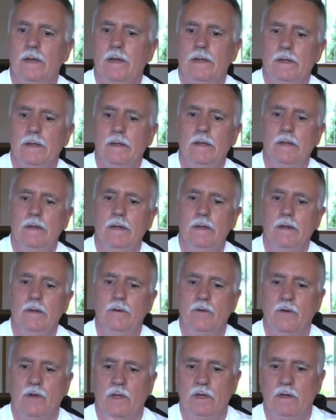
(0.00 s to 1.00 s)
And
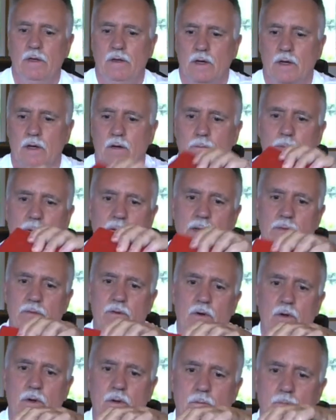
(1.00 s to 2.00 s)
you can tell by
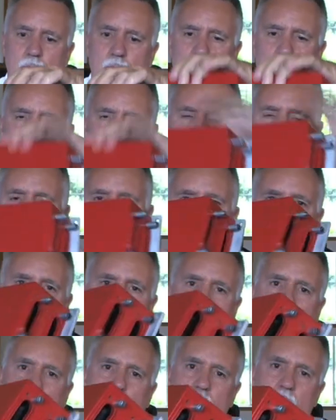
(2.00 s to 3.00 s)
their The
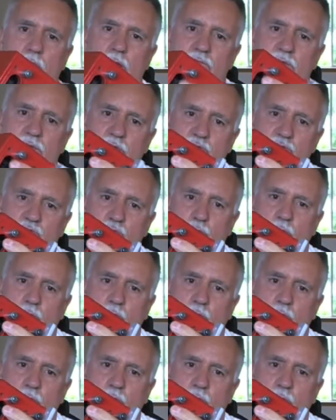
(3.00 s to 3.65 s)
color of it's